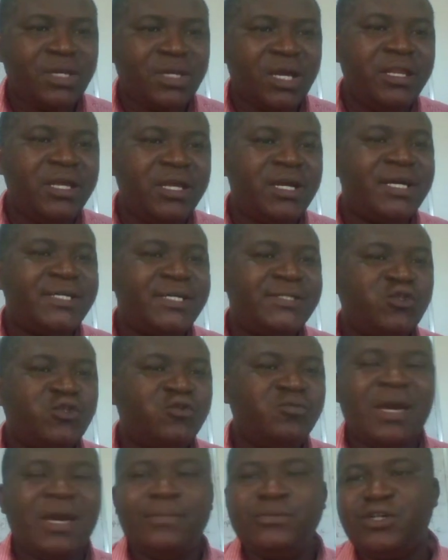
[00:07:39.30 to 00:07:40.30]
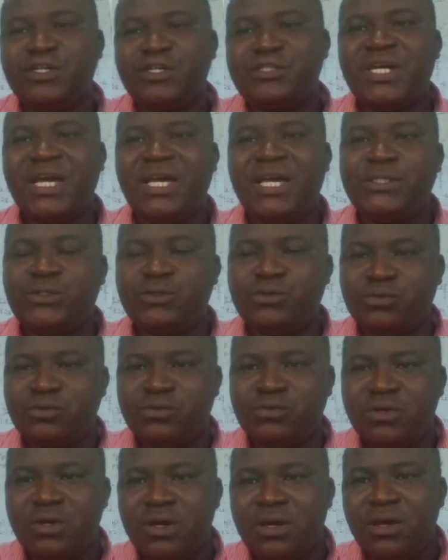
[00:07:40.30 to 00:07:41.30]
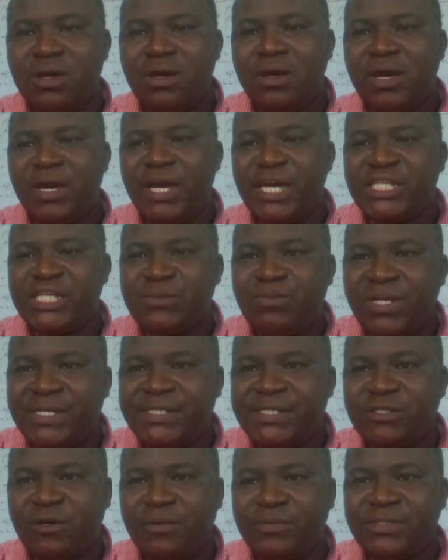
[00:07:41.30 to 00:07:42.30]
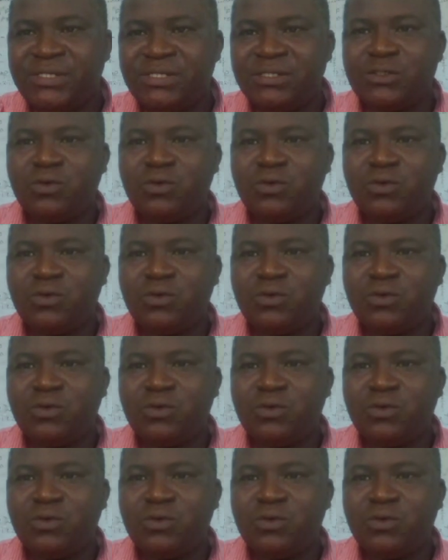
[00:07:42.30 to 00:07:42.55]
They can't sue me. I'm just trying to explain something.